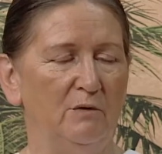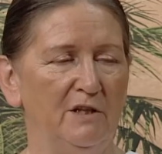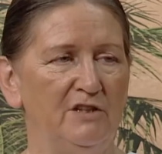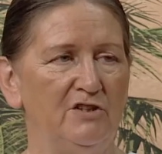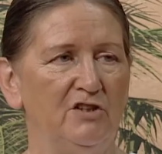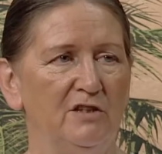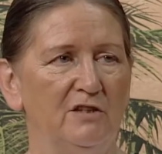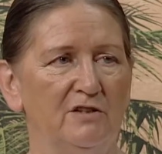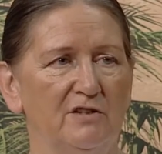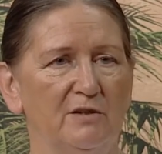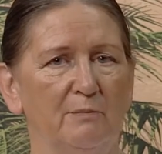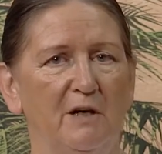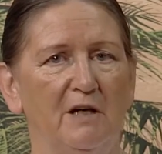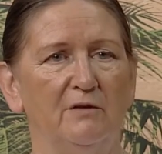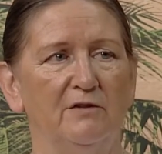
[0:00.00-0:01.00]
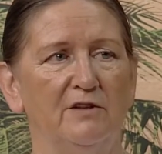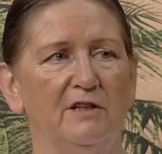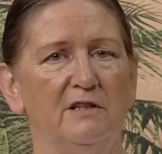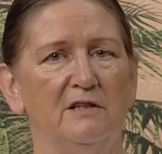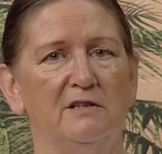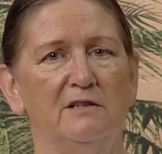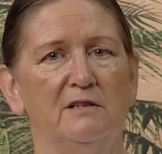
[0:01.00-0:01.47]
questions about
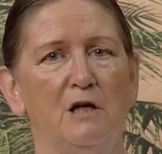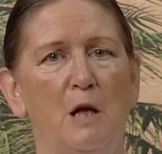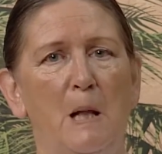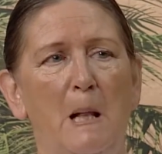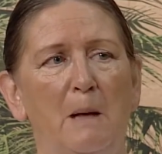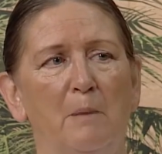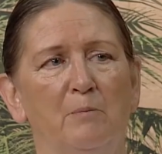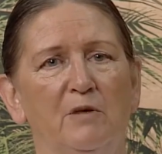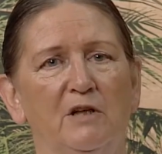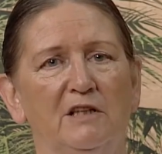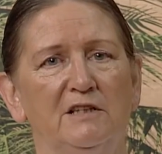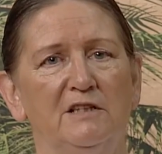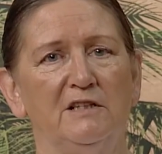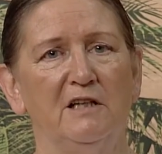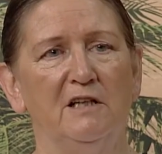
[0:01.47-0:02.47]
this. But